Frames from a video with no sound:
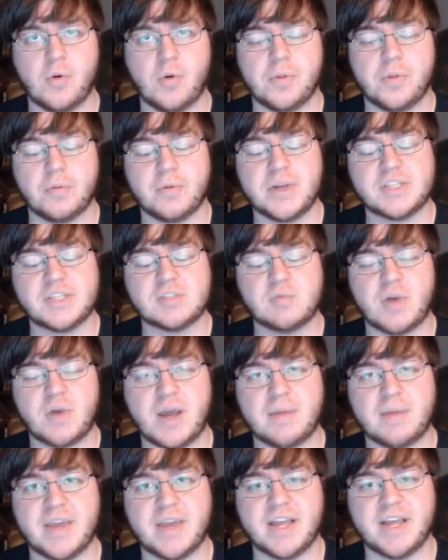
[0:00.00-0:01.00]
The reason
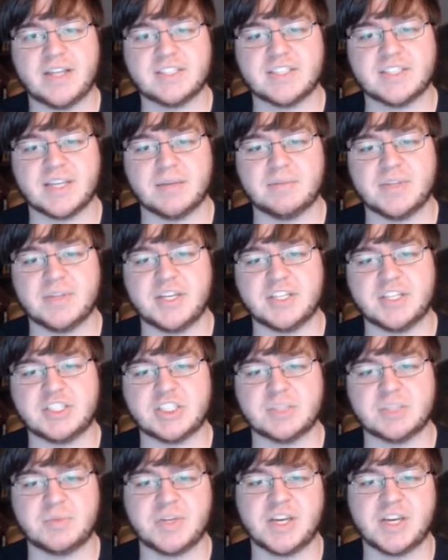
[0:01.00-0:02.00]
why I'm canceling Amnesia
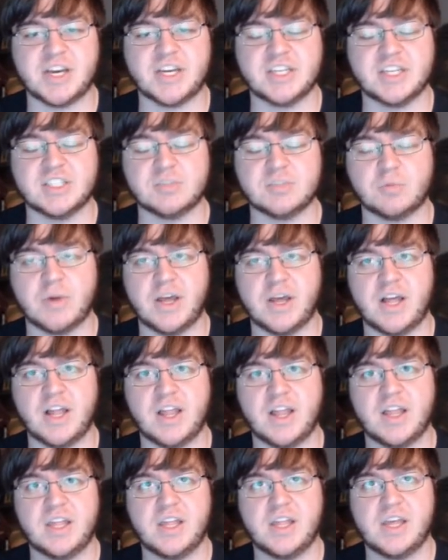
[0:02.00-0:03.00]
is because,
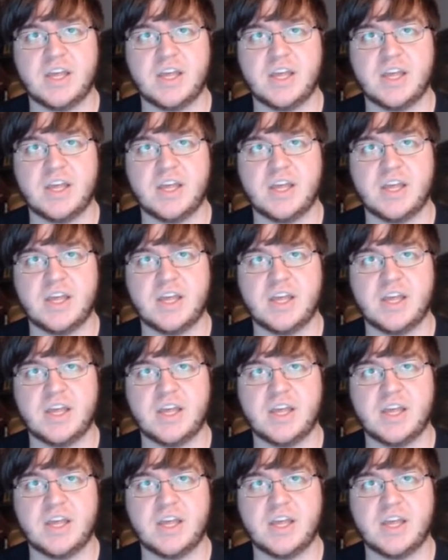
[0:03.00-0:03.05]
well,